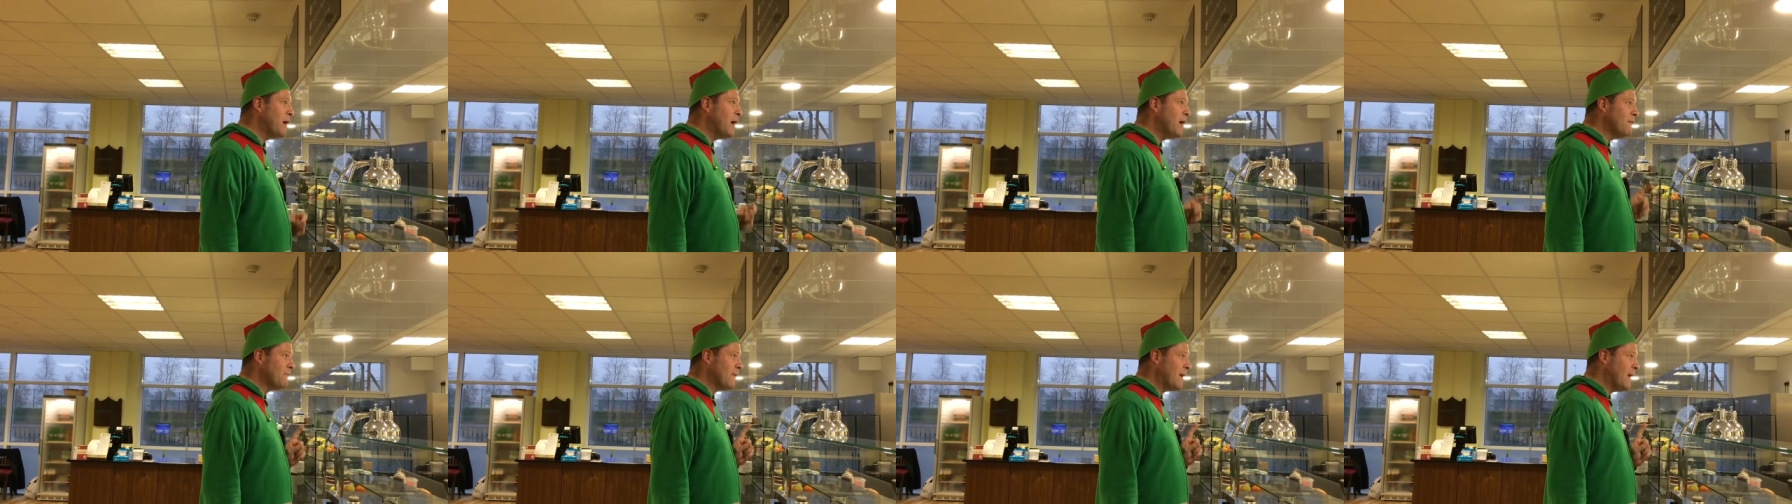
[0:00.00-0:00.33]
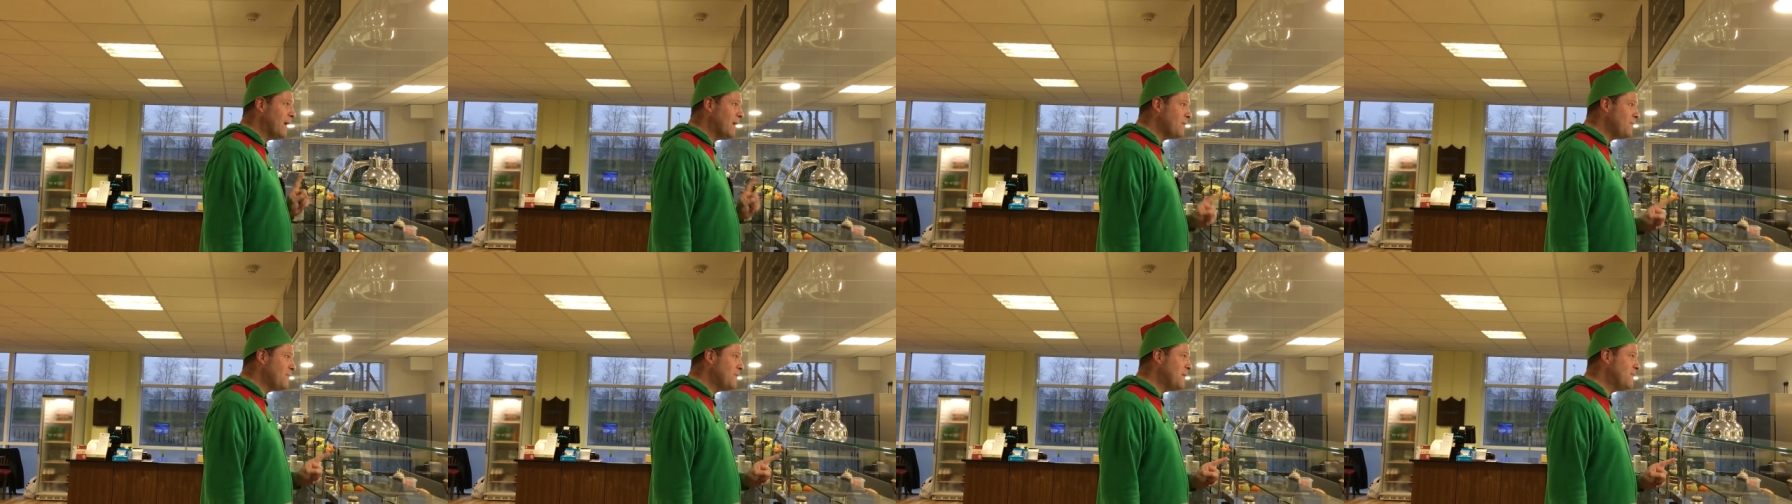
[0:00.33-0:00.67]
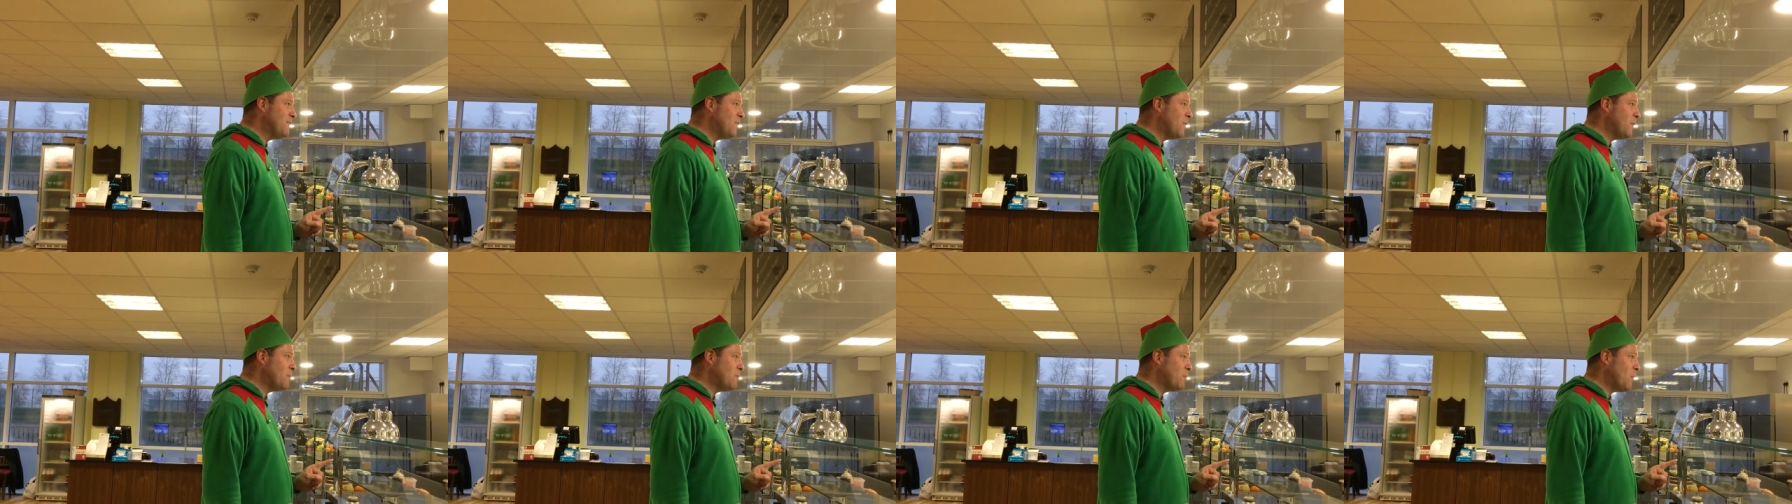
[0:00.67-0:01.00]
we have Elfie
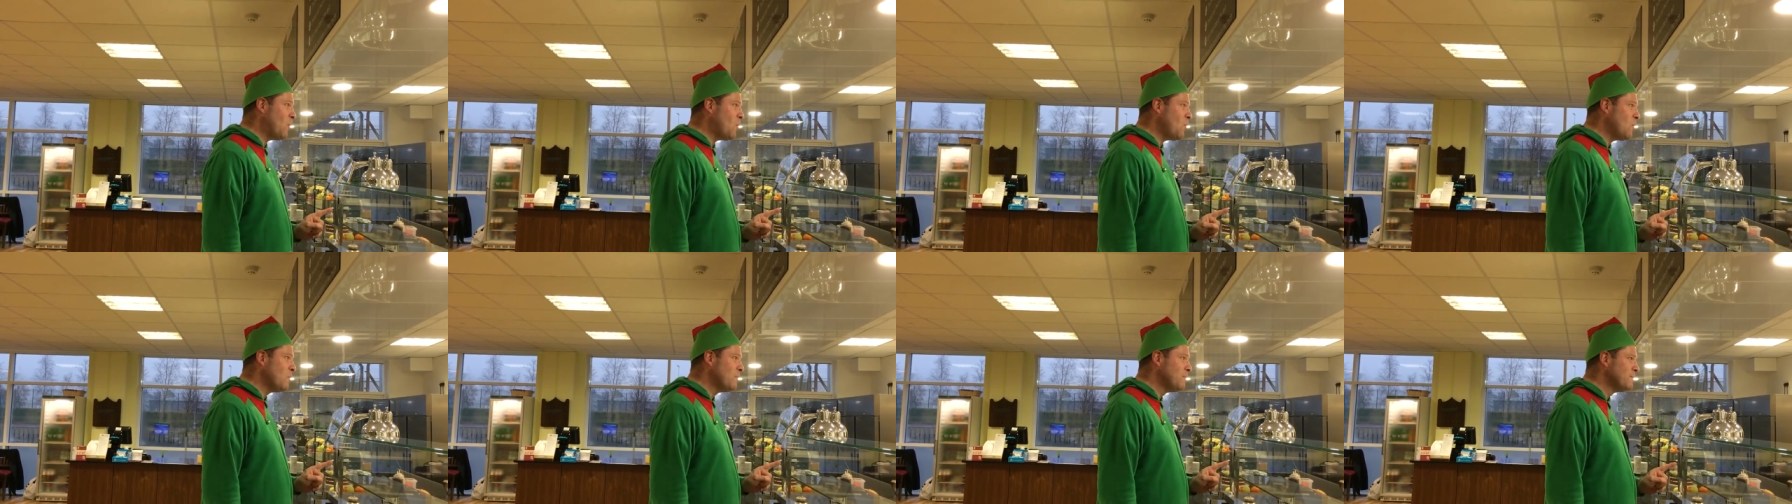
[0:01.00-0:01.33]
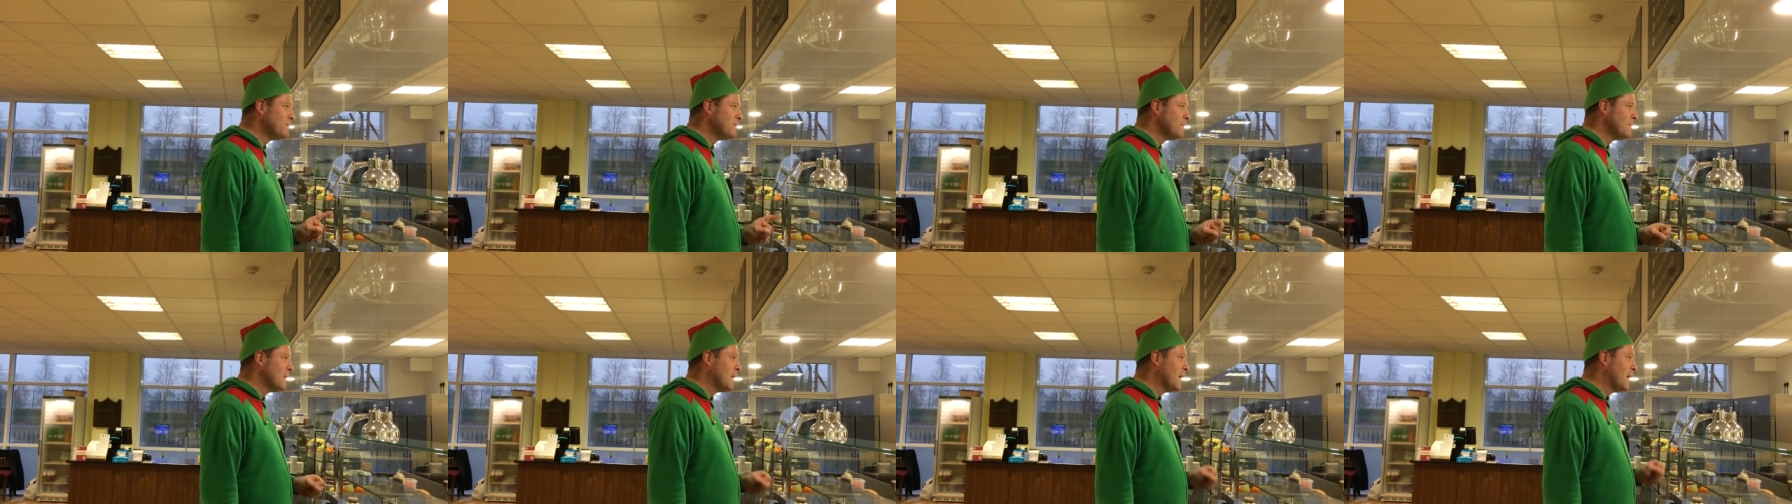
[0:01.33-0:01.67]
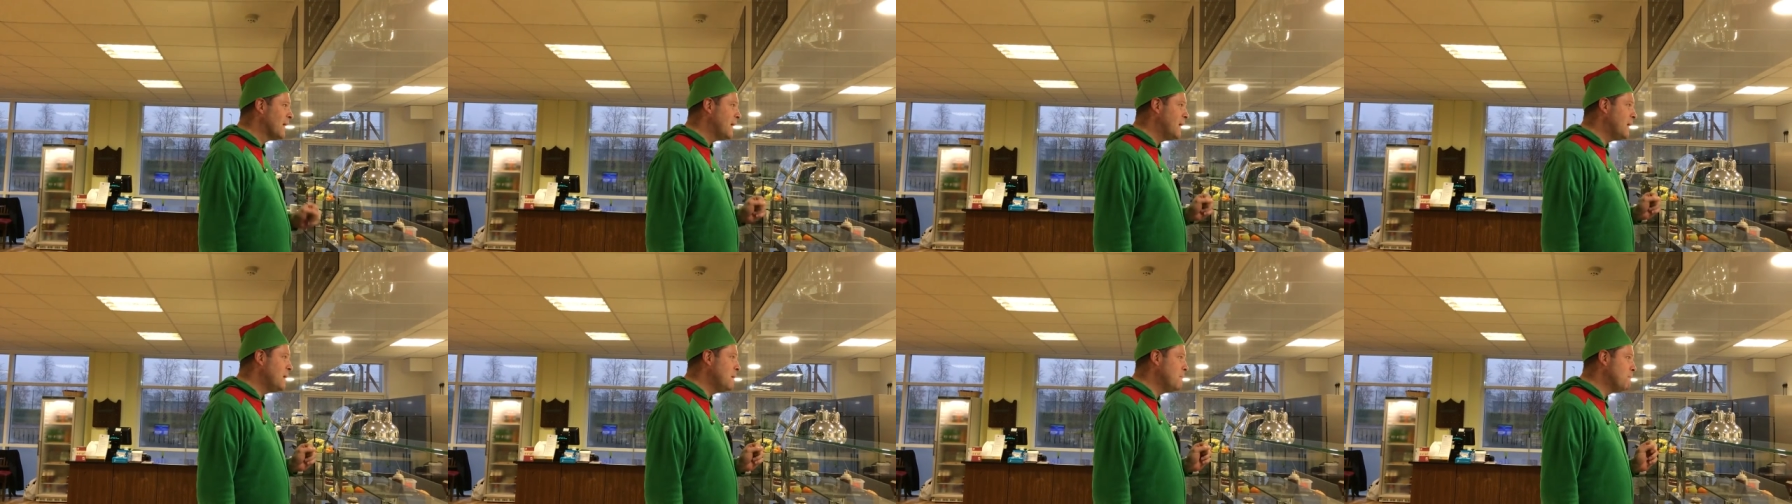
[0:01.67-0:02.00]
football
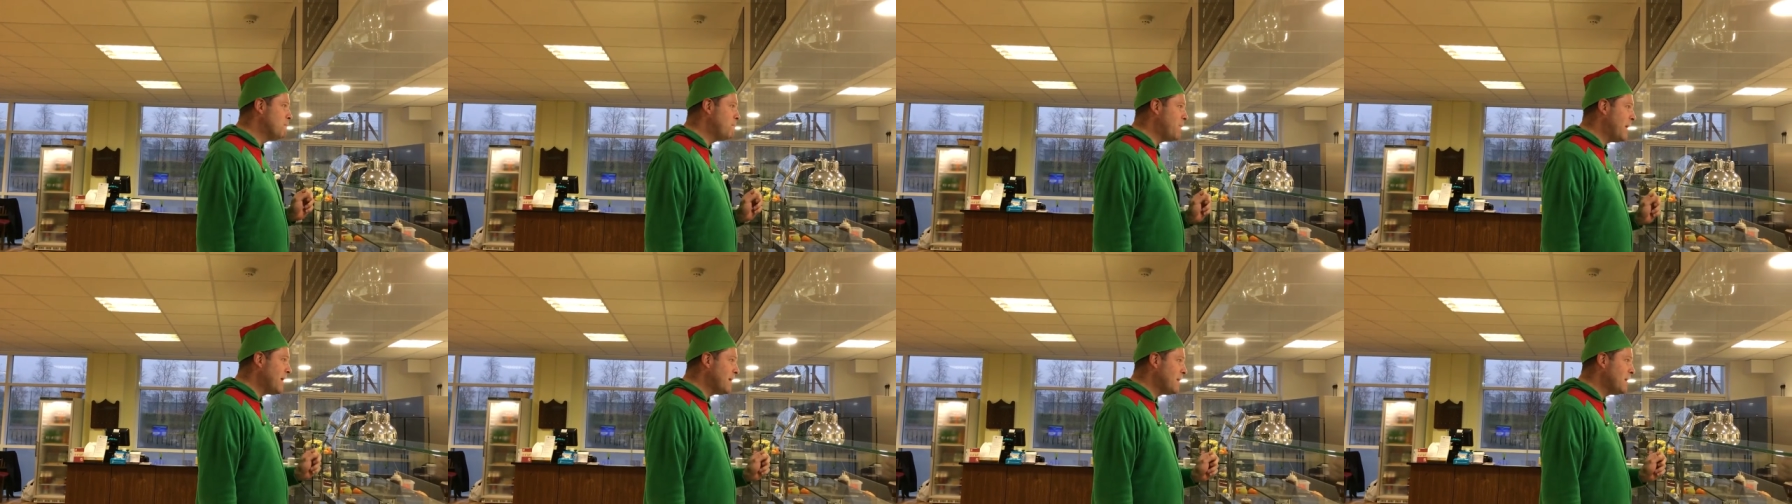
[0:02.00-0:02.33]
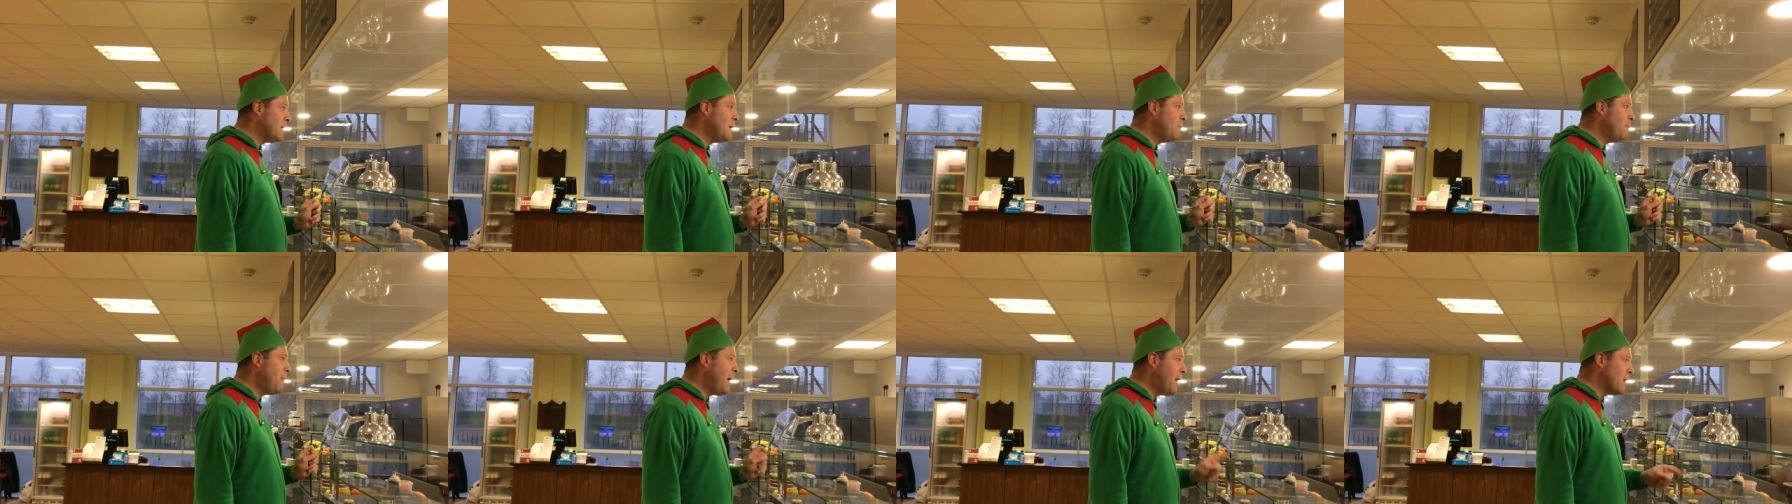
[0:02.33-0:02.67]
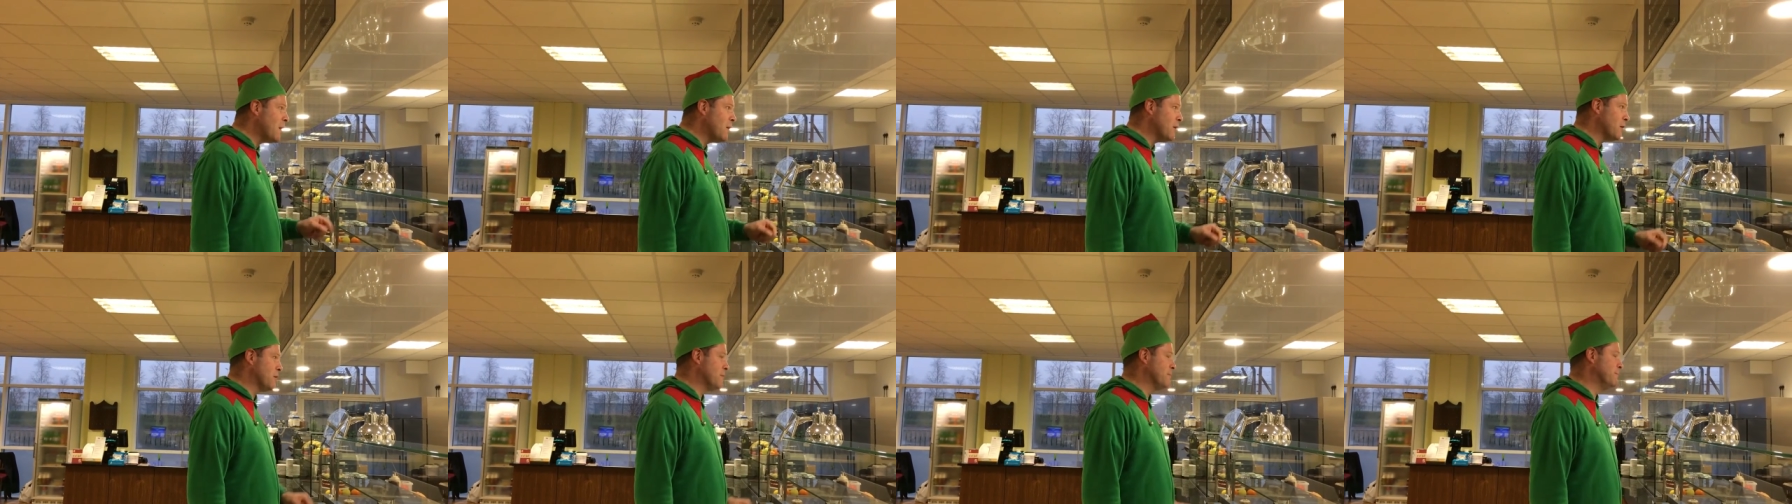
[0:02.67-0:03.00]
in
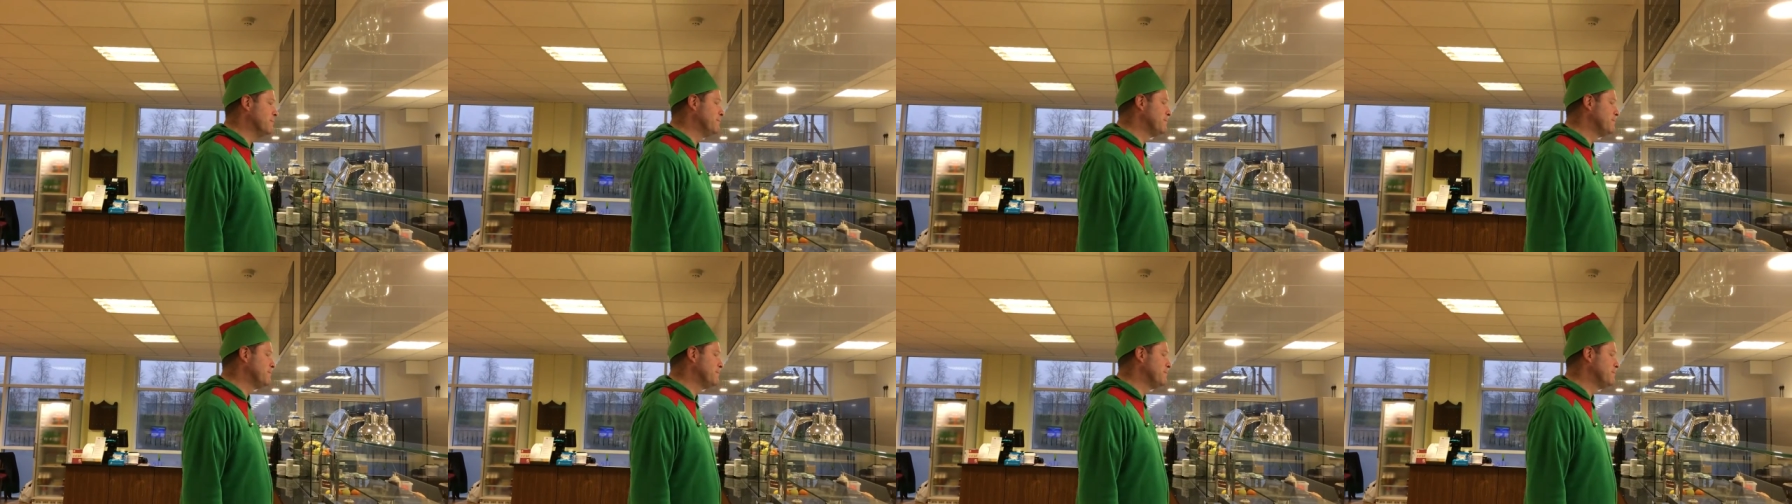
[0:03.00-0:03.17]
Ballinamallard,